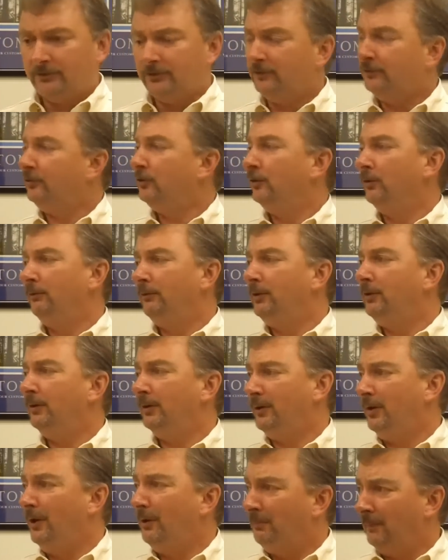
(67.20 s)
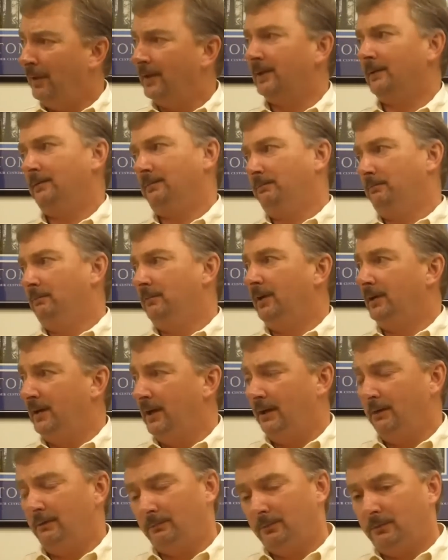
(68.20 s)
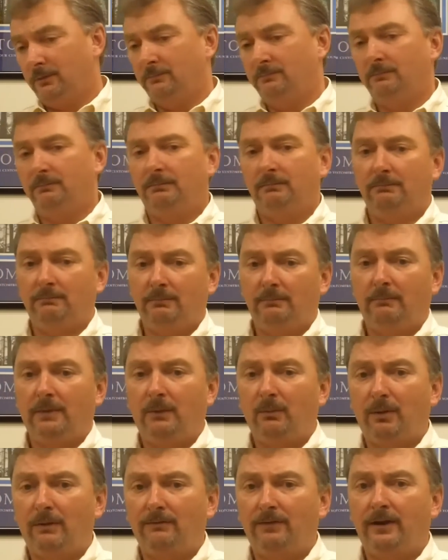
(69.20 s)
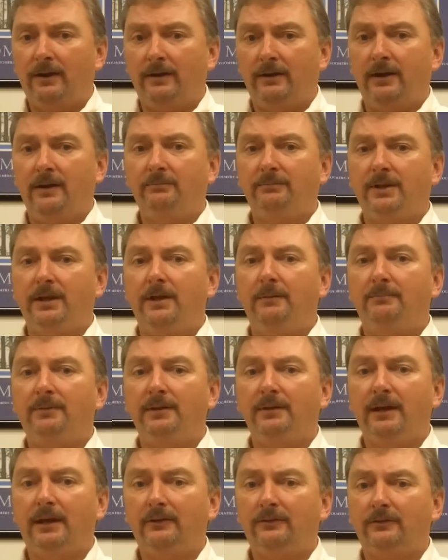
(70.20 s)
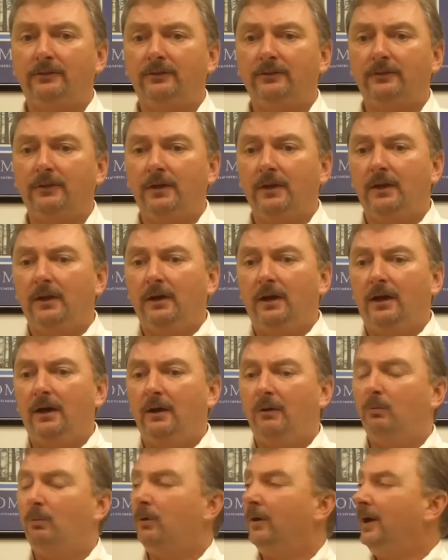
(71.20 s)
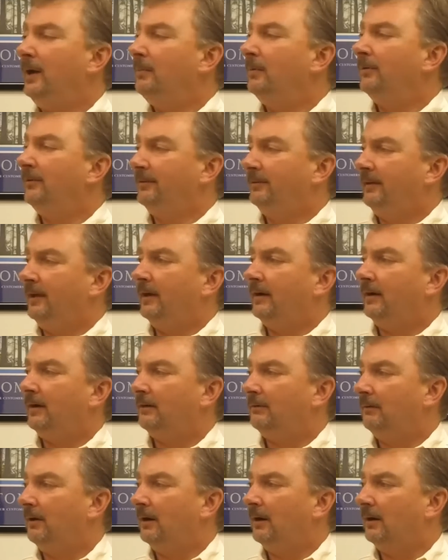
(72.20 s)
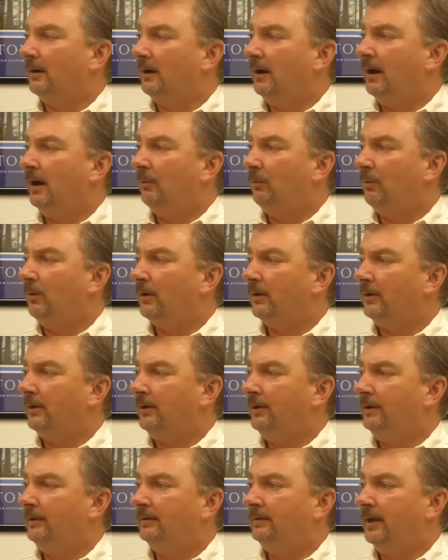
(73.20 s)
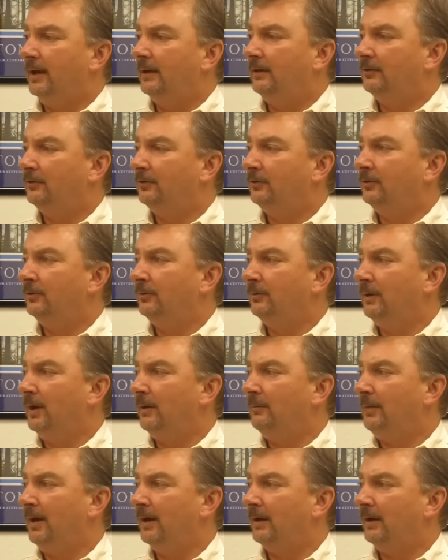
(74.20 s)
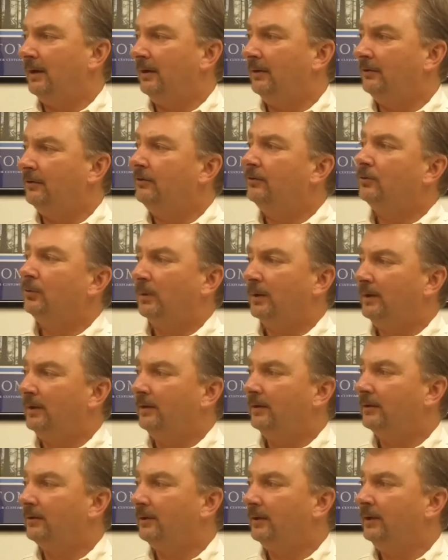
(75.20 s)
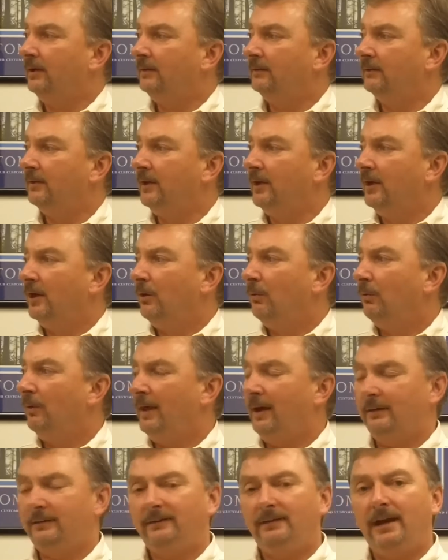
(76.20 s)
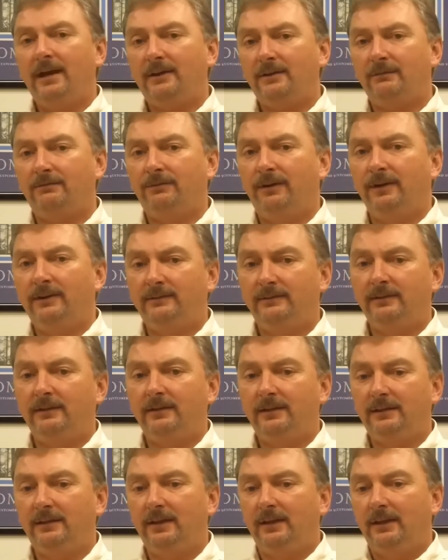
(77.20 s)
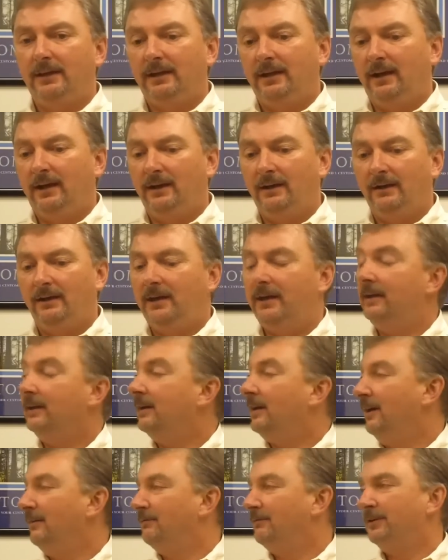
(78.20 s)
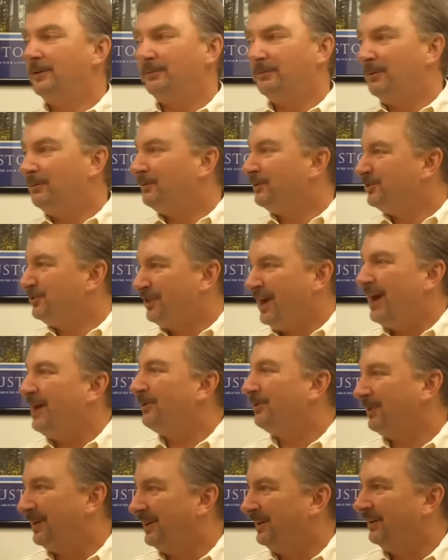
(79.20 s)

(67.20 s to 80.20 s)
are just two of you at home, like right now, my wife and I are empty nesters, we're able to set our hot water heat down to about 120 degrees without sacrificing any comfort when we're showering.